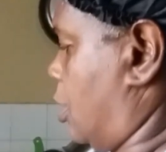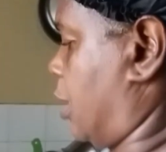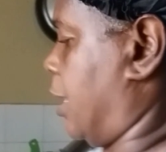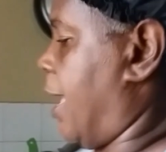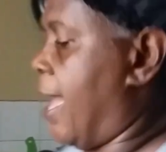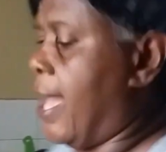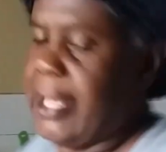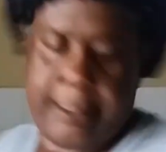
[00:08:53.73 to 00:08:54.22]
you
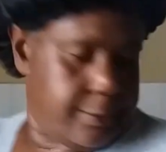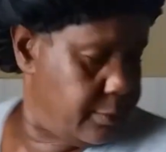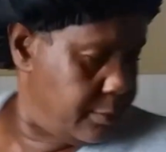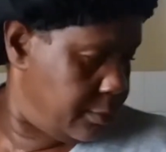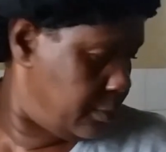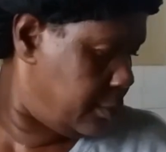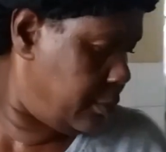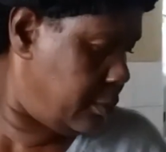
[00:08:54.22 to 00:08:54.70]
can
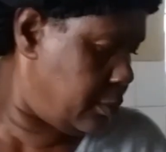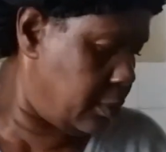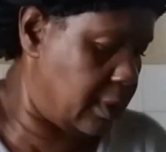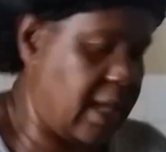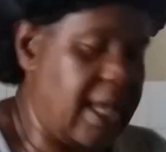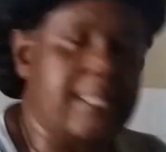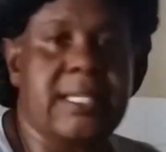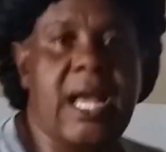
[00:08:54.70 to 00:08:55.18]

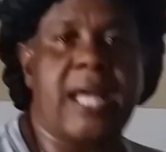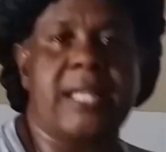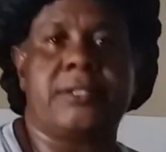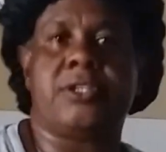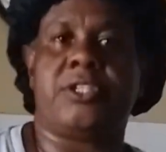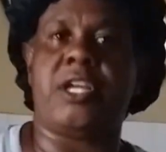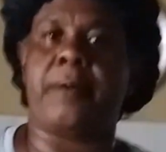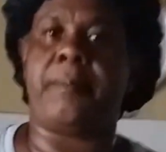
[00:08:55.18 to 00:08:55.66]
get on
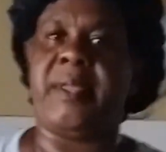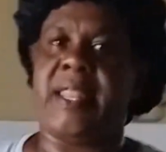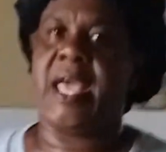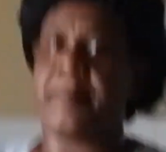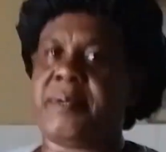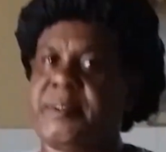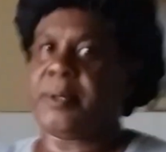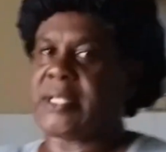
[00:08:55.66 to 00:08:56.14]
to
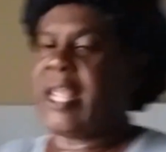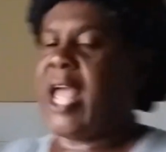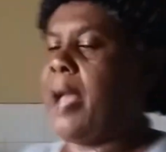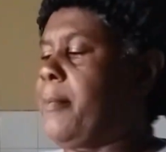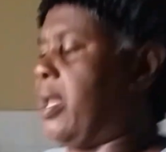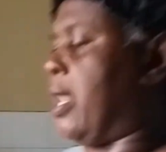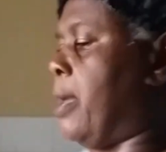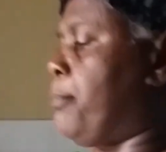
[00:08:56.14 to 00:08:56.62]
Debbiedebs. But
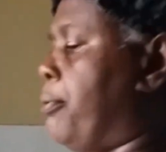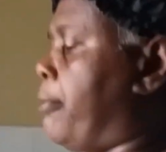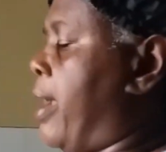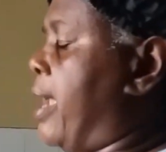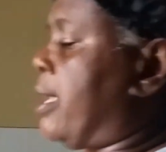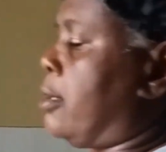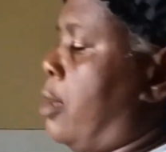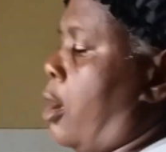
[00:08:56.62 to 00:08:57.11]
I'm on a
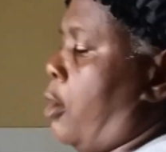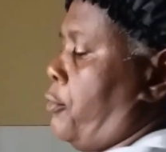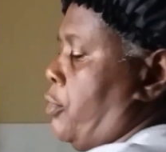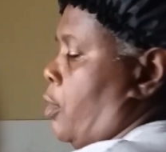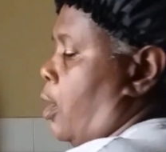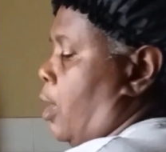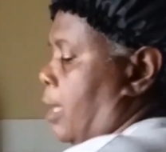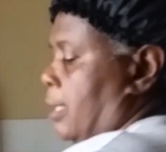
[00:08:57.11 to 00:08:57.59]
break now,
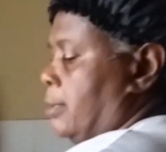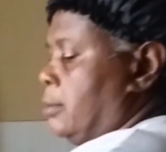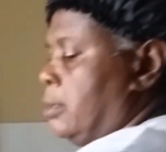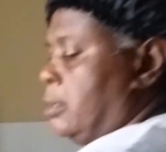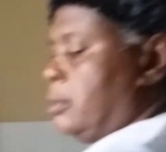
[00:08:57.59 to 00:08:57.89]
y'all,